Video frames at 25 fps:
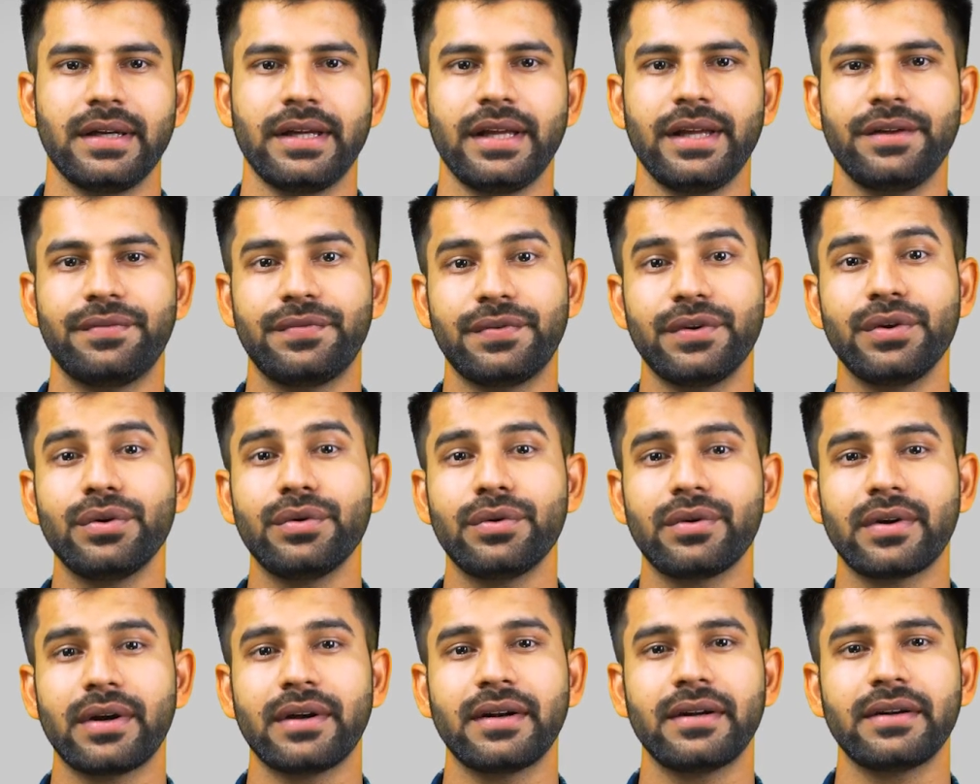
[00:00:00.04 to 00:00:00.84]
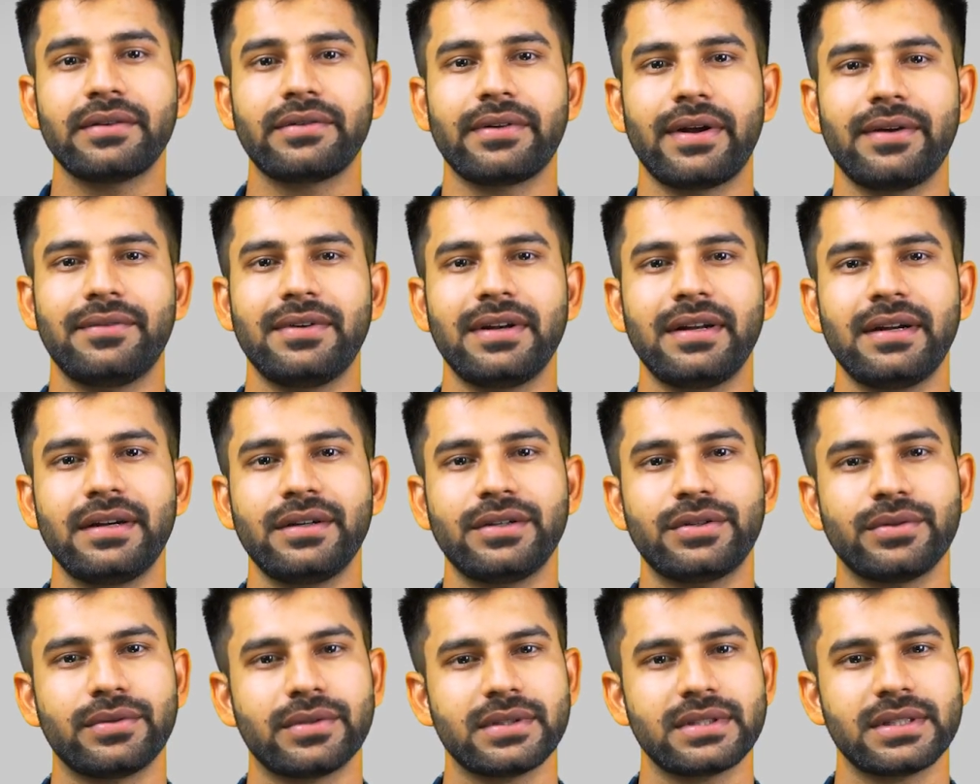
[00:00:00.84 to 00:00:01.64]
If you run a travel
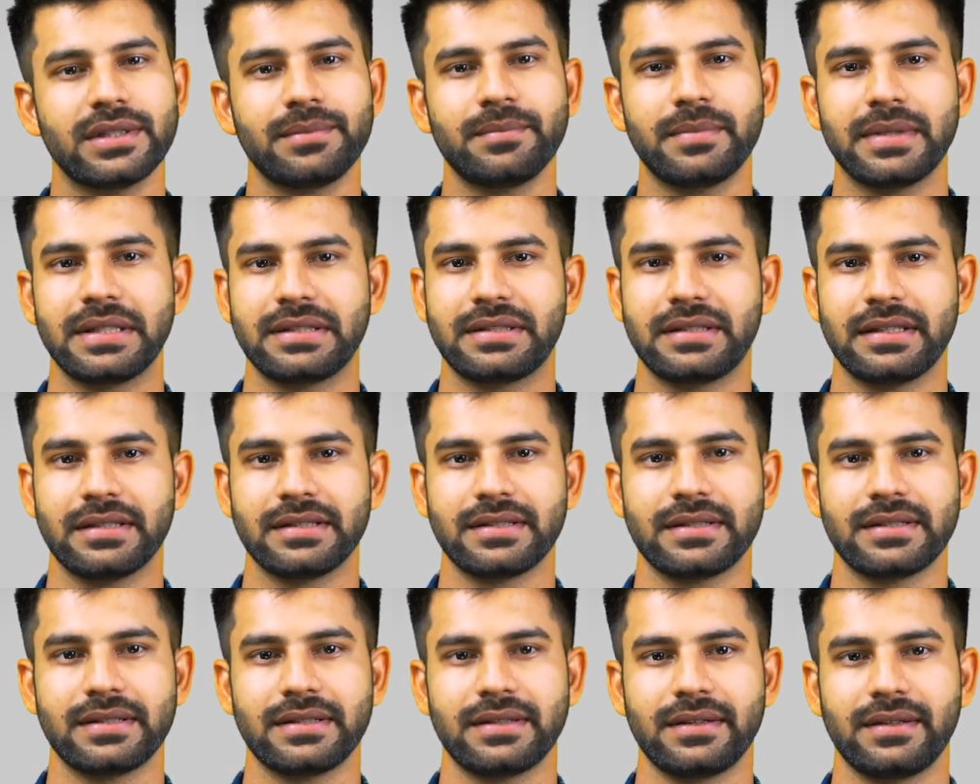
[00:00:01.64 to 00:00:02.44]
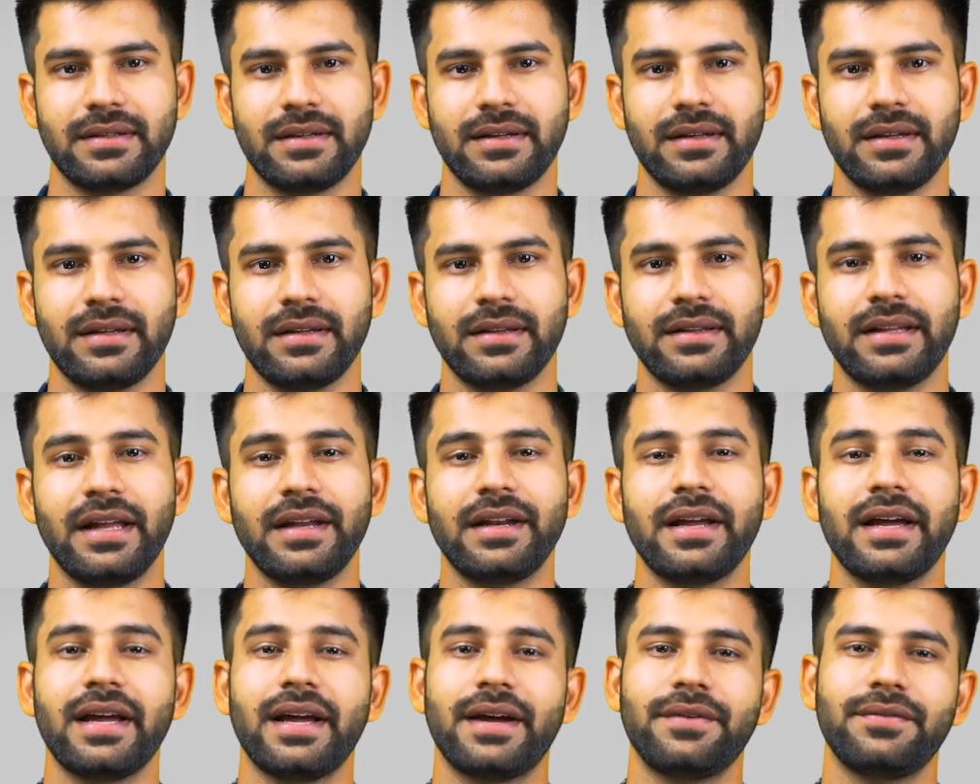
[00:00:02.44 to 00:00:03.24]
and tourism business,
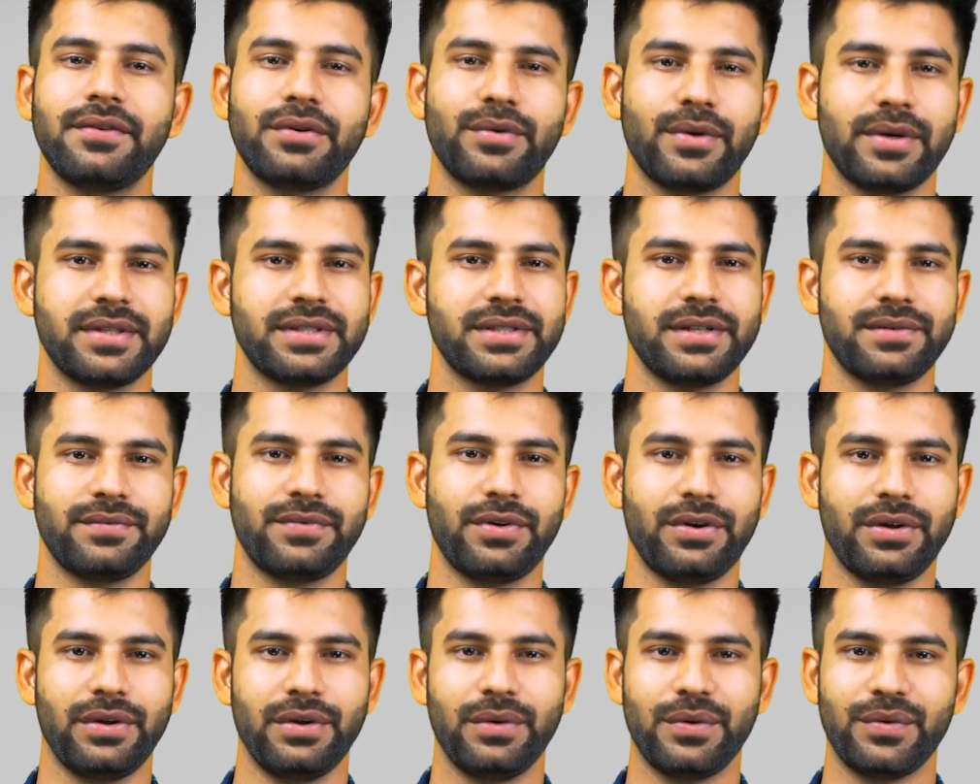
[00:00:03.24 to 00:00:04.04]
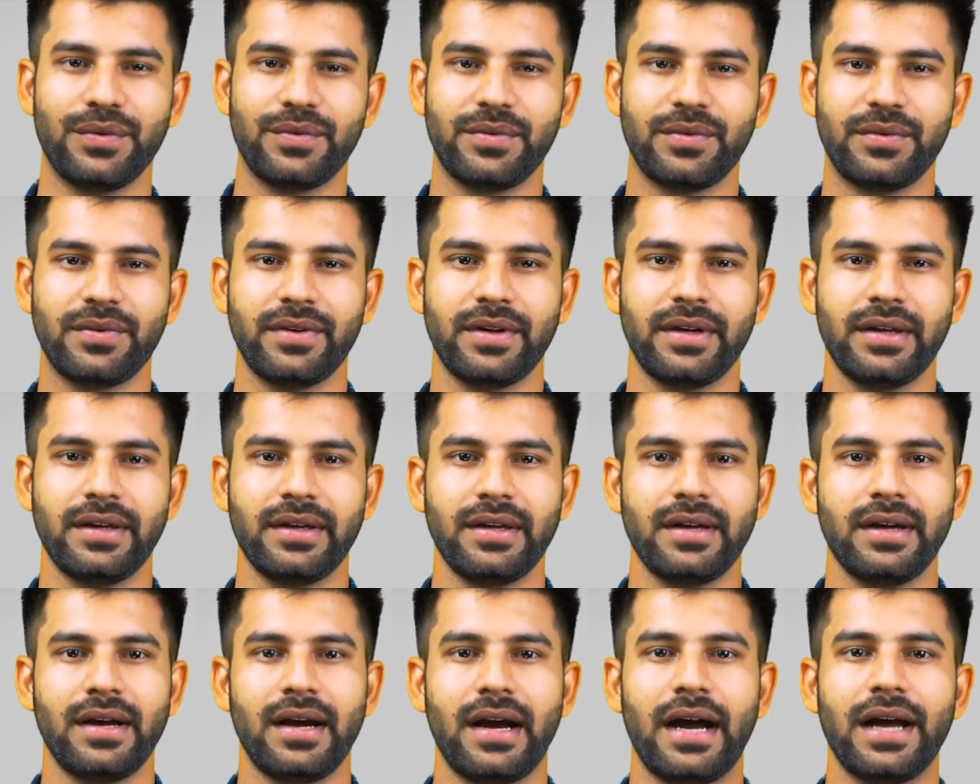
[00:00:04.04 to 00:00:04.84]
then I have a question for you.
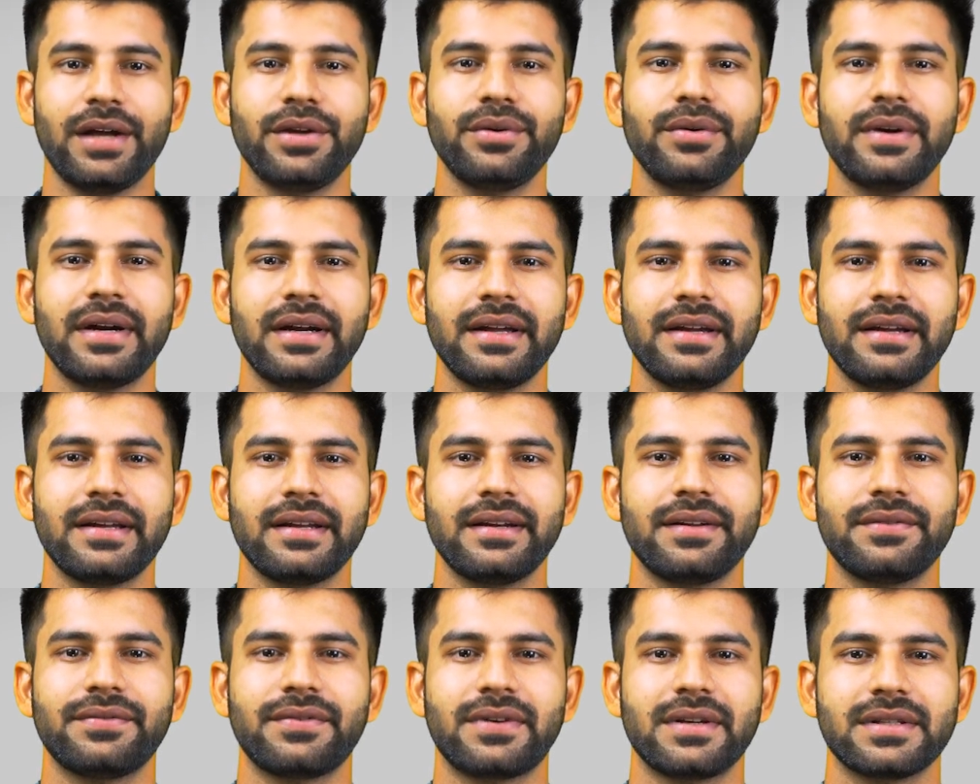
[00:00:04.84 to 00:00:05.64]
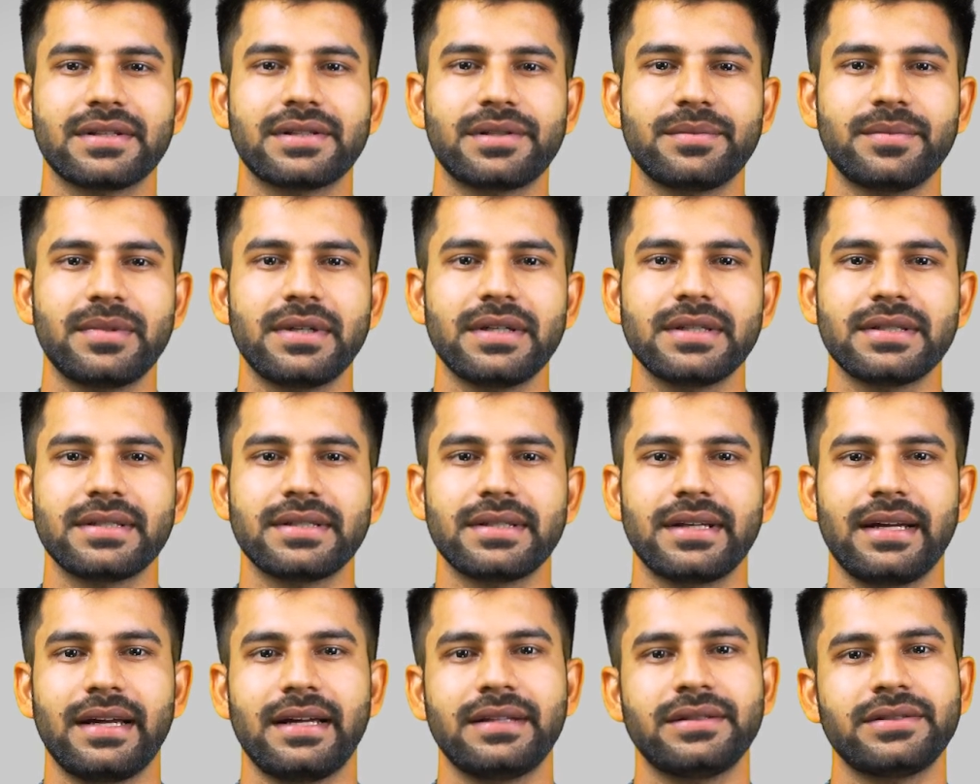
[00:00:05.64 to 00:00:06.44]
Are you getting enough customers
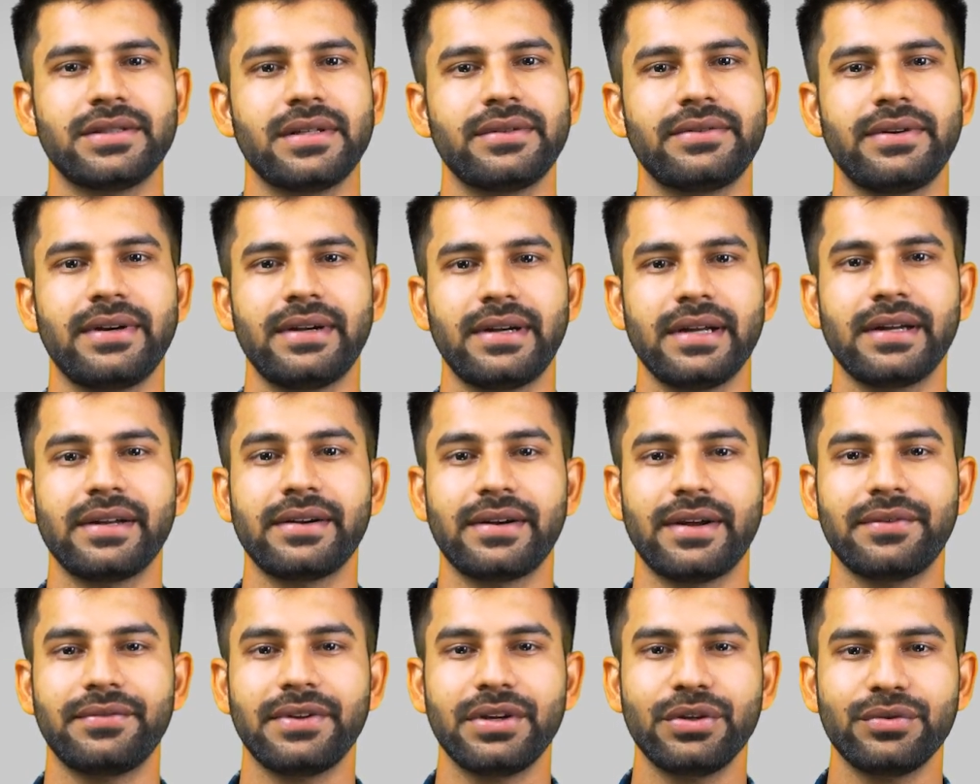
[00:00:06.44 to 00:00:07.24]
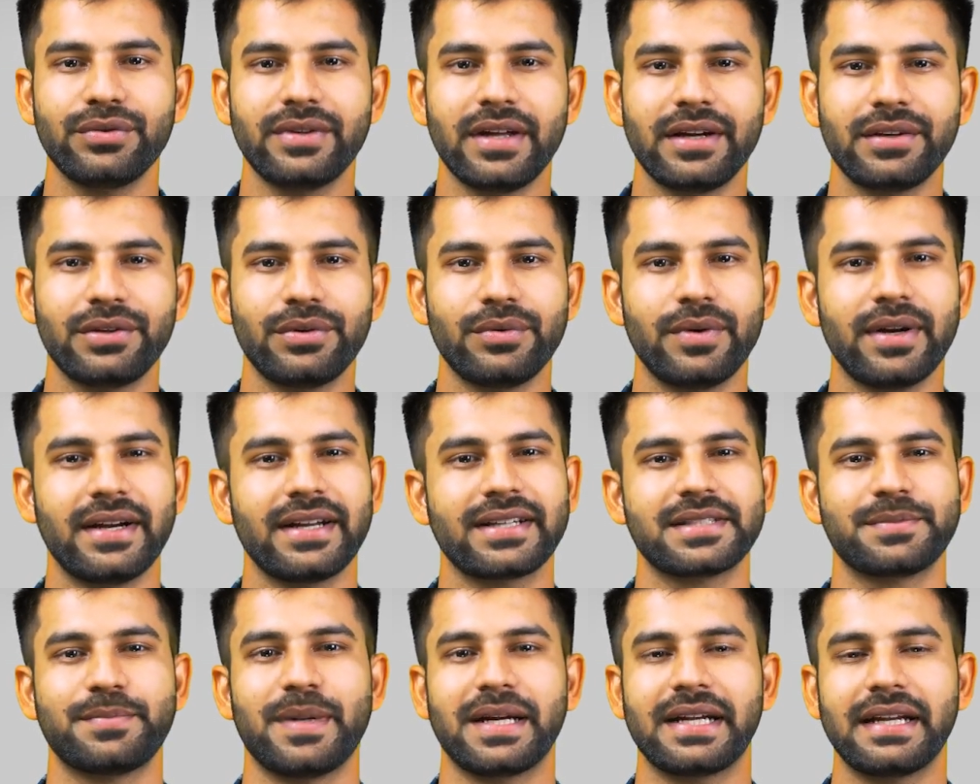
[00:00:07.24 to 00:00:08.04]
and generating revenue that you are
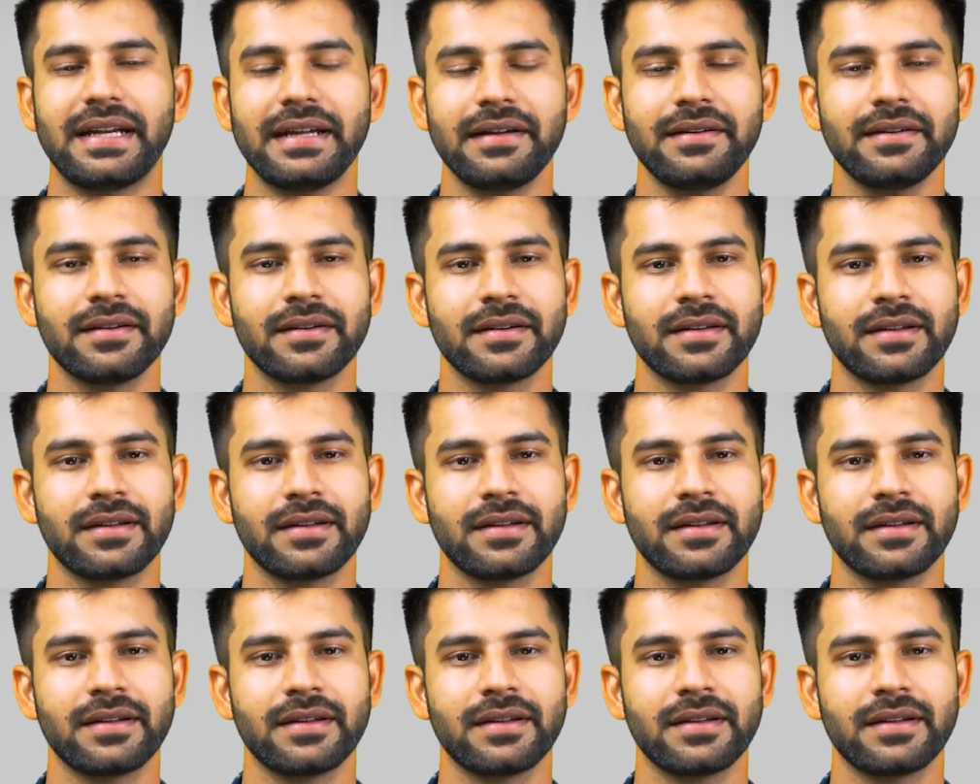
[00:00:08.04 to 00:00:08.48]
expecting?